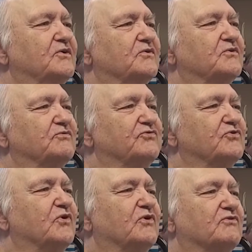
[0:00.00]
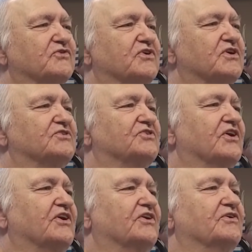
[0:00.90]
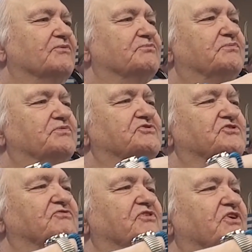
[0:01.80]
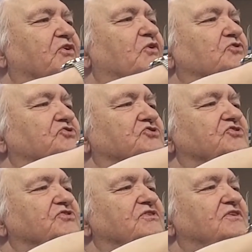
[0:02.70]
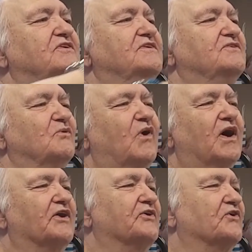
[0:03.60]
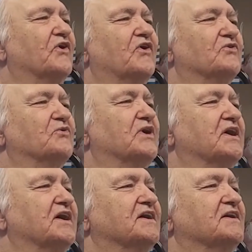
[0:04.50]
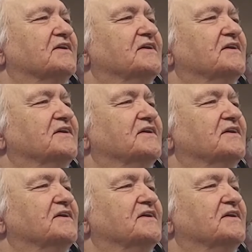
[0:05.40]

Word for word: We flew over the entire Pacific Ocean, water all the way,